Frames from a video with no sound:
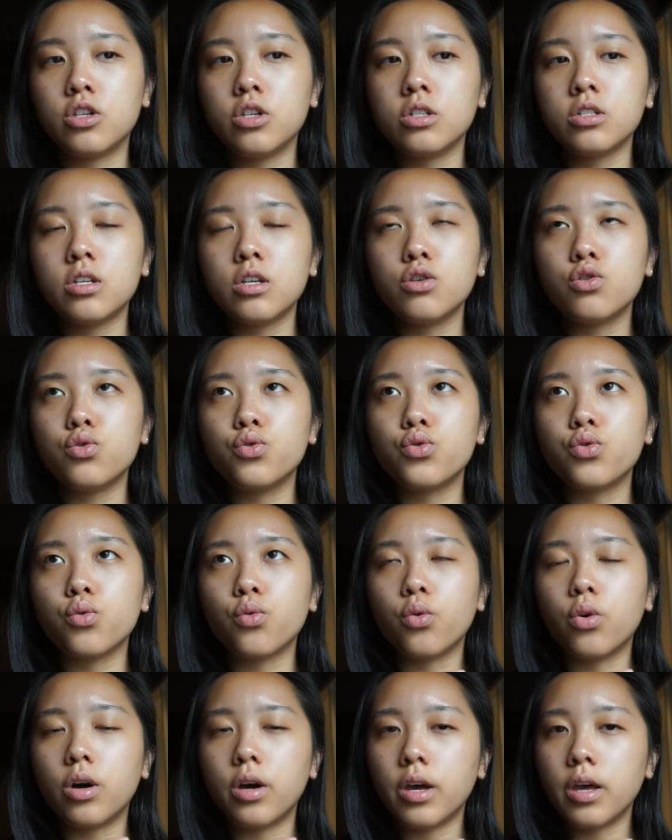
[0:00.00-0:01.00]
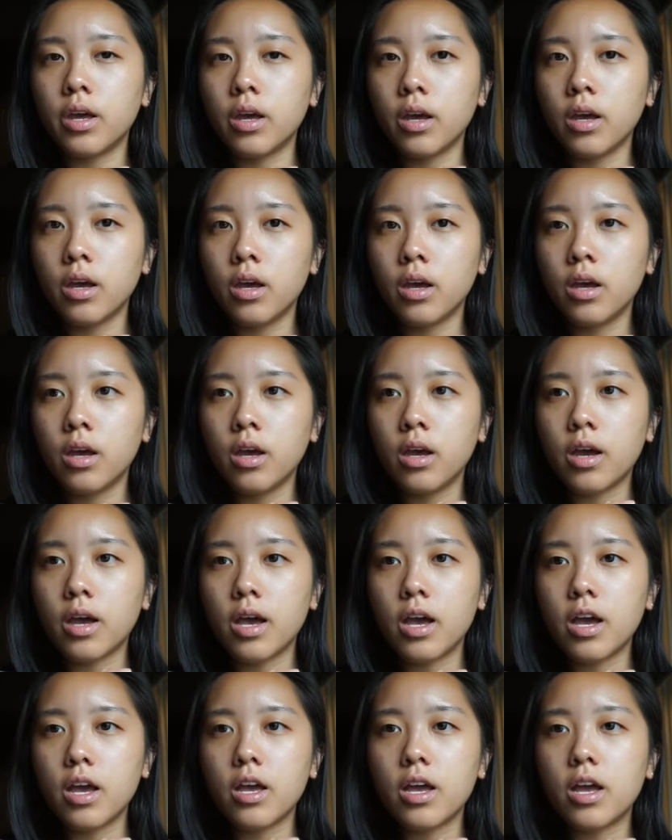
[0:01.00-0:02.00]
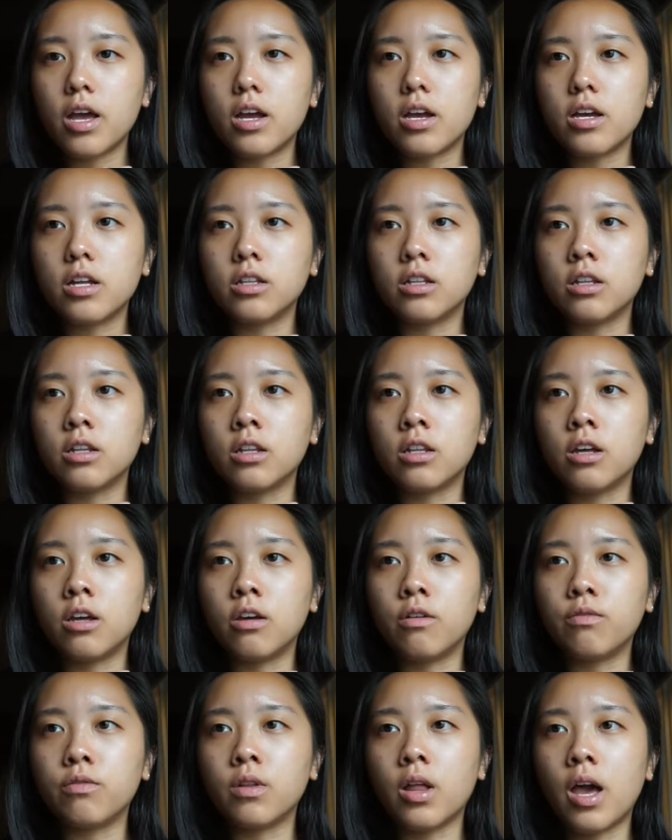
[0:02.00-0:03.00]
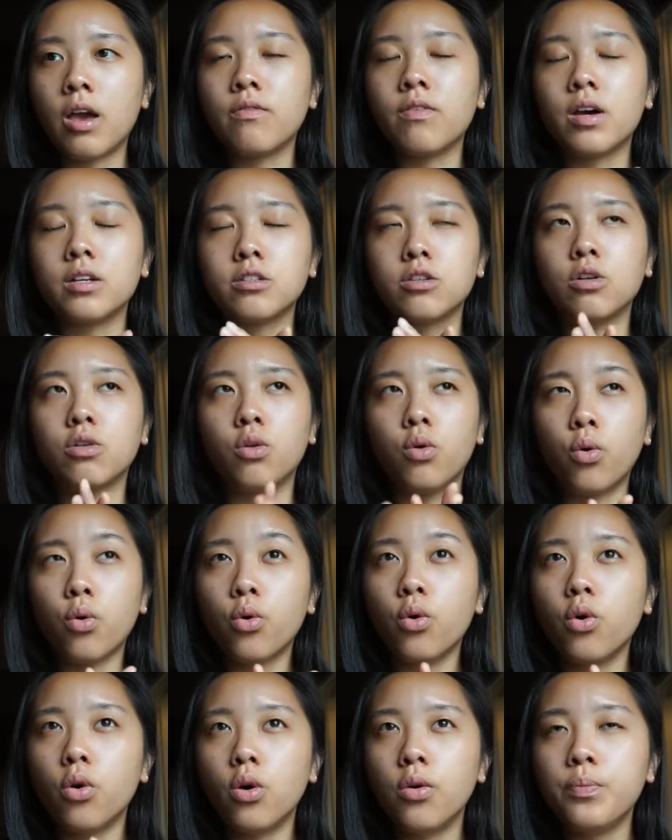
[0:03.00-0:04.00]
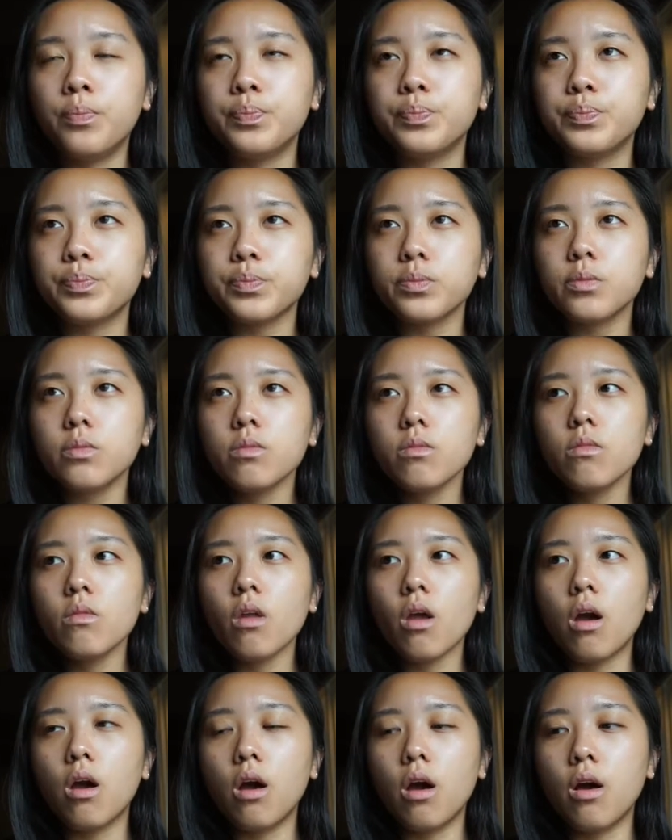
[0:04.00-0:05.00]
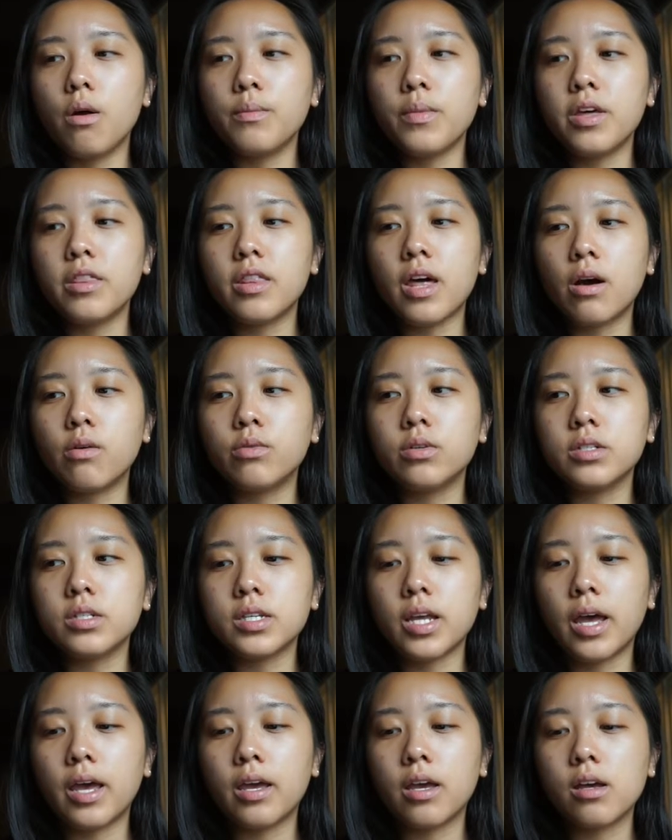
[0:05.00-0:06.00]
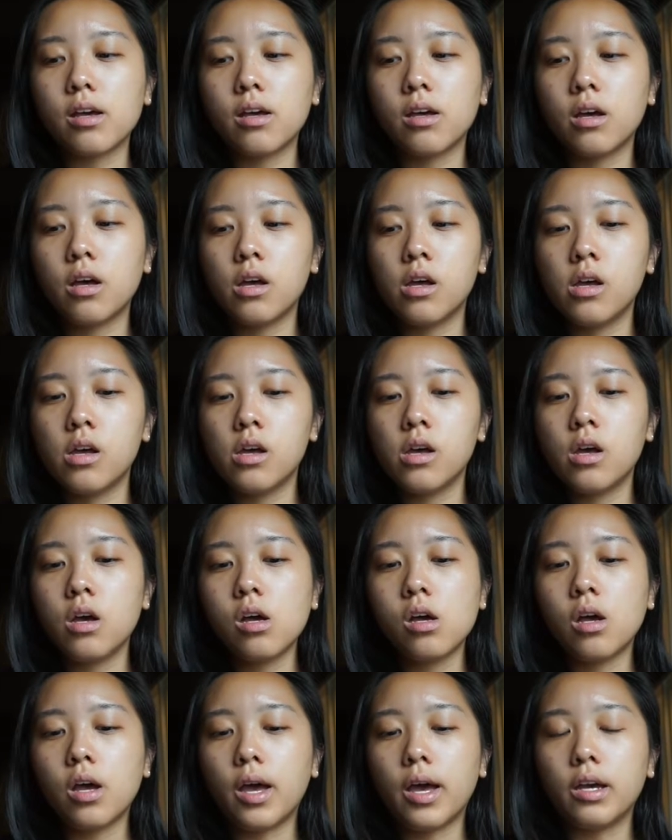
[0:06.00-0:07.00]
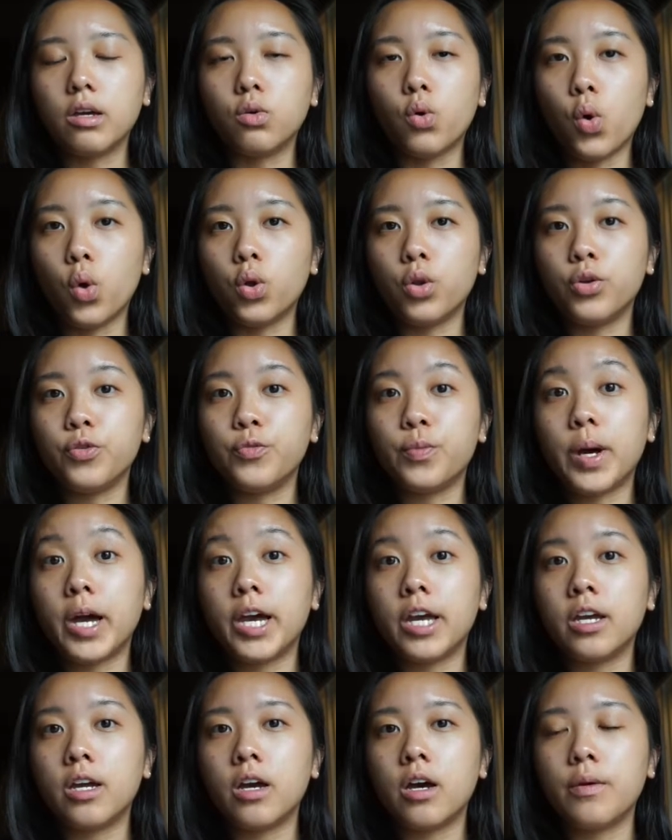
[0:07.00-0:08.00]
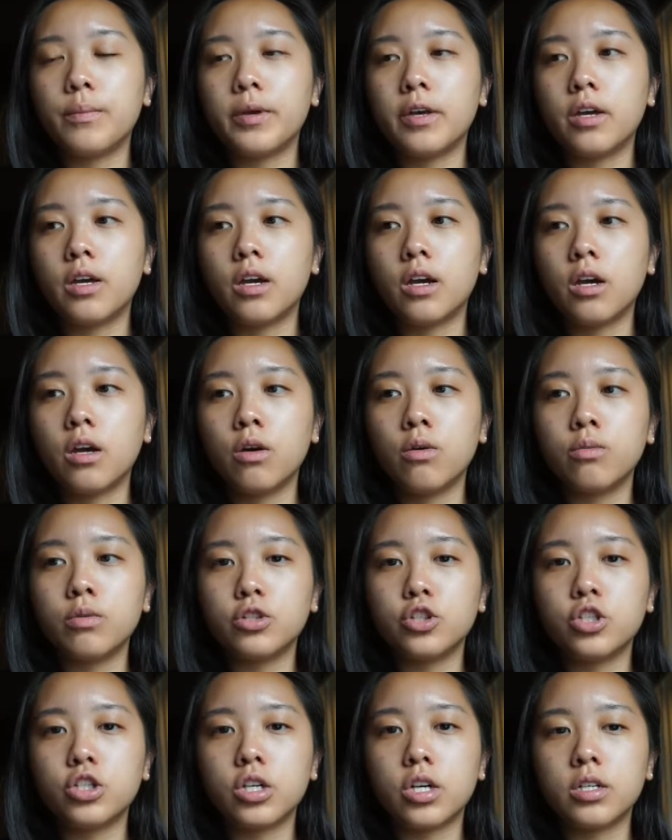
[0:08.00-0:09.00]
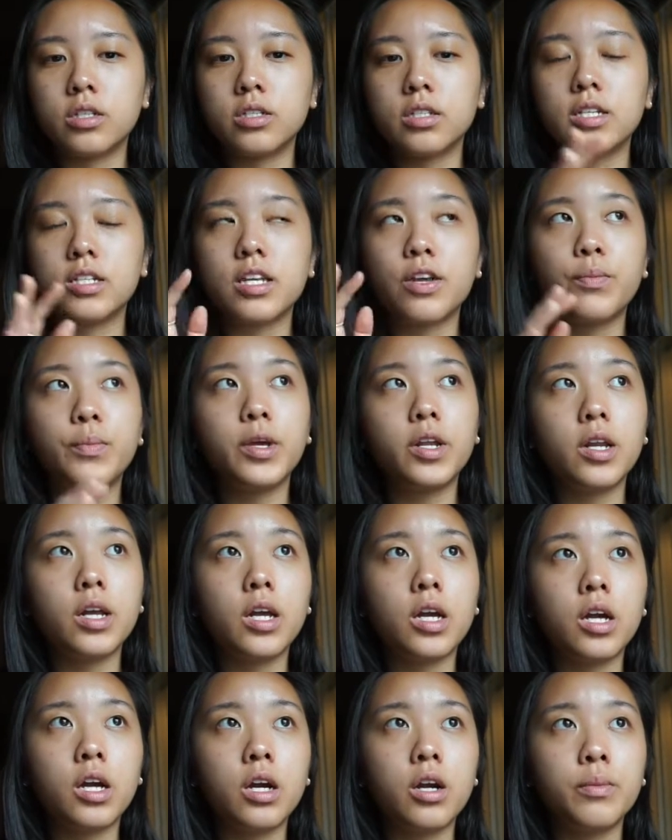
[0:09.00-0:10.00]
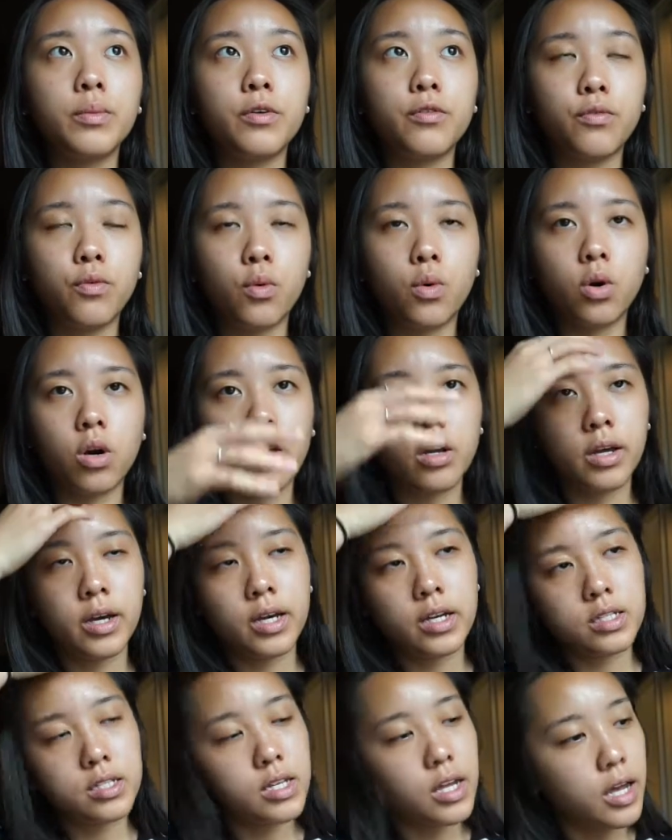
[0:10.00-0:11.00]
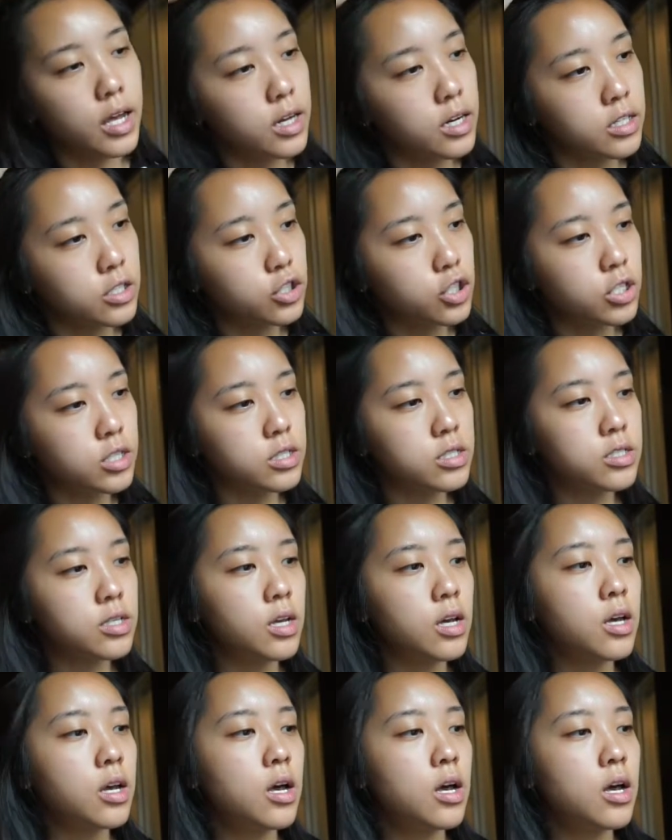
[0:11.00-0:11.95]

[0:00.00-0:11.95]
just enjoy it and live life as a local. And that was like a goal of mine coming here, was just because I've been here before, like I said, and just